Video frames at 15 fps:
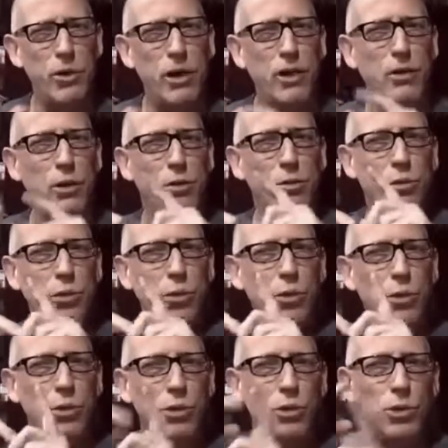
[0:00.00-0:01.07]
on the
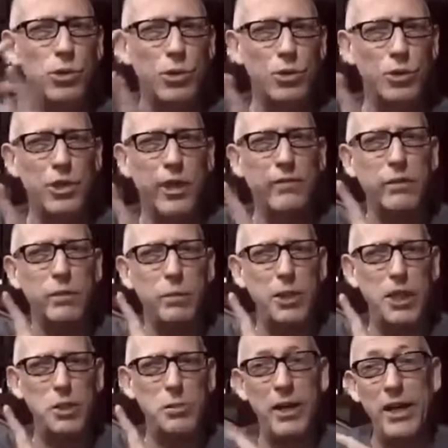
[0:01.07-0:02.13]
rules of
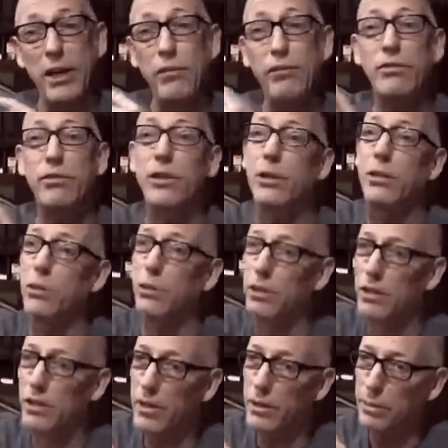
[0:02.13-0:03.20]
impeachment. If there
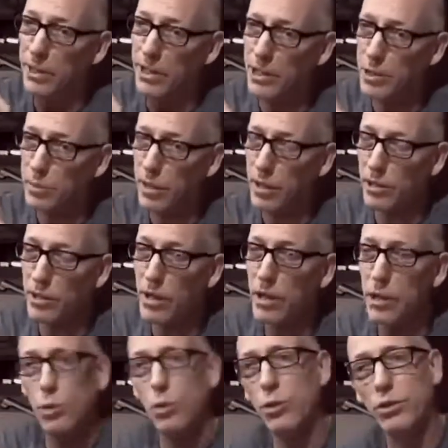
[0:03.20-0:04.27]
were an impeachment,
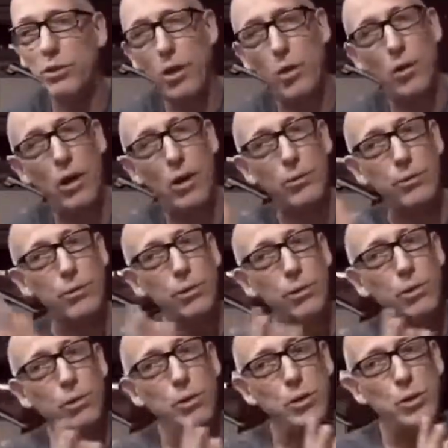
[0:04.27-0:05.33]
we'll know what our
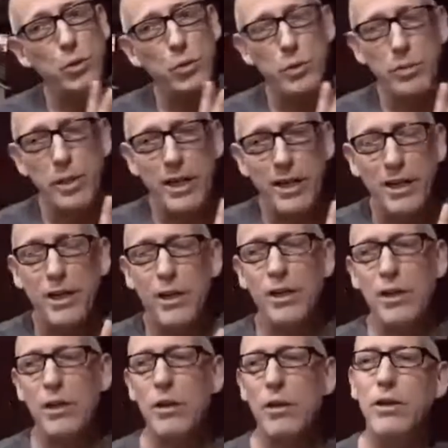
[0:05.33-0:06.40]
rules would be.
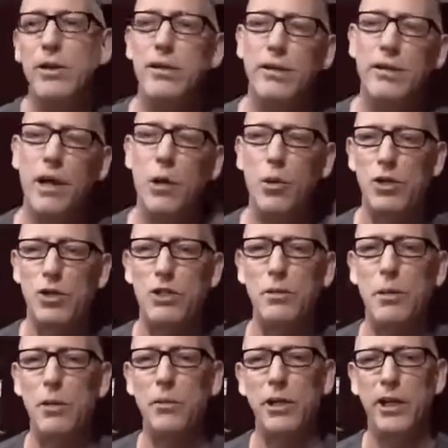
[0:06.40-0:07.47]
Now, what's the
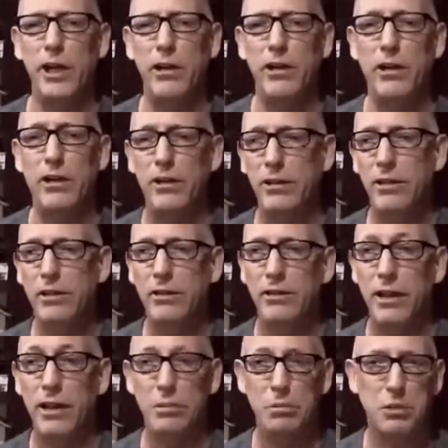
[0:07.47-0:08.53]
public here?
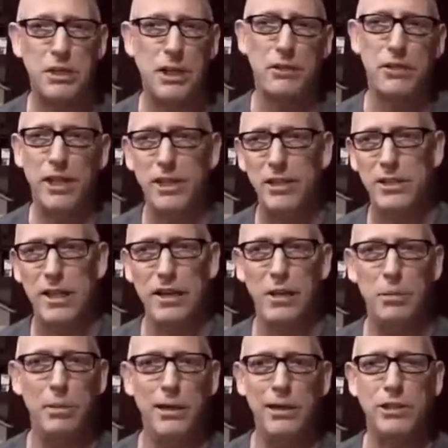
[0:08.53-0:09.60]
Well, sounds like he's getting
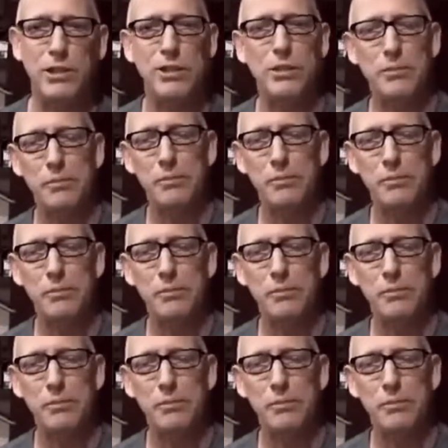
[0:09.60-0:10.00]
impeached.